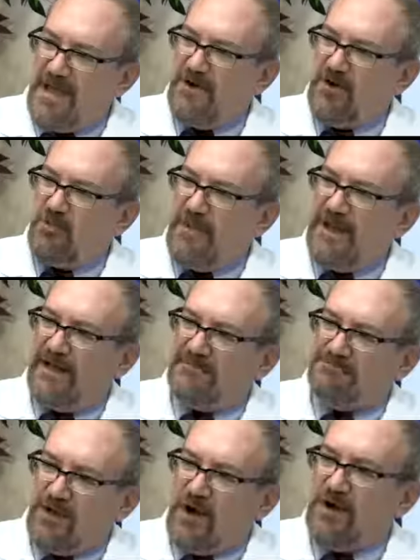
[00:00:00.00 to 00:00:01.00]
Man, oh
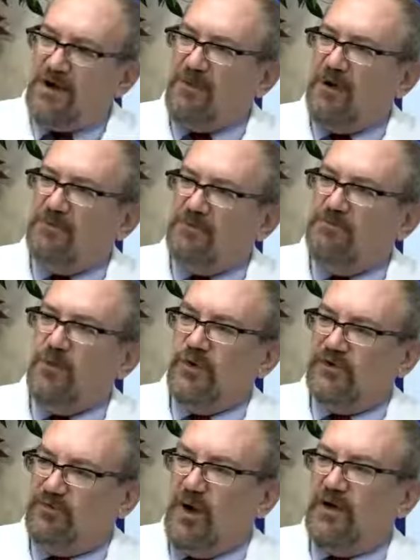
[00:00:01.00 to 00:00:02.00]
man, talk about
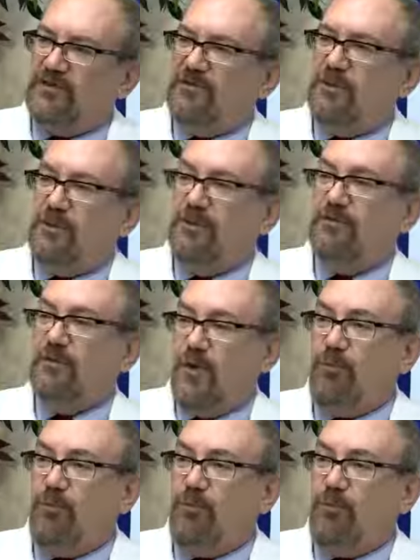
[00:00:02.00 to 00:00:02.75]
responsible